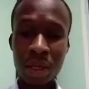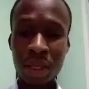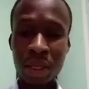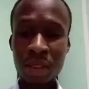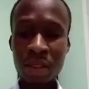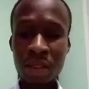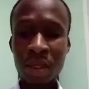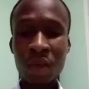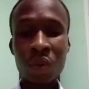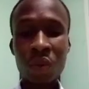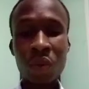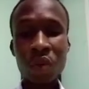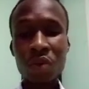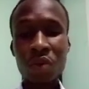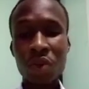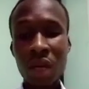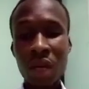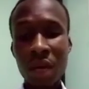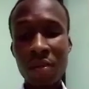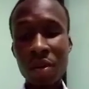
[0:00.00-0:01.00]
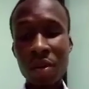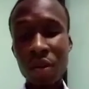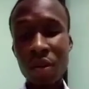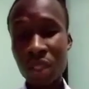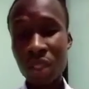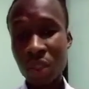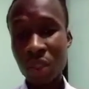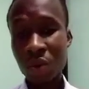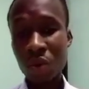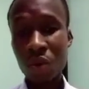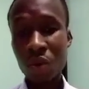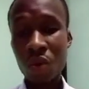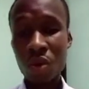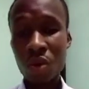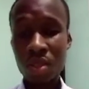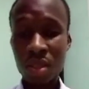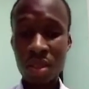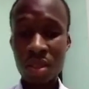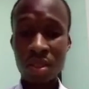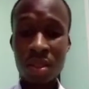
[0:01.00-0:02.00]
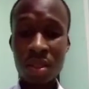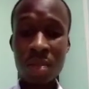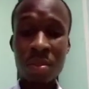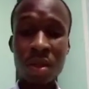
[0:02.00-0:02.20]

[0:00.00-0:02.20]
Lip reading: We also have a condition we call systemic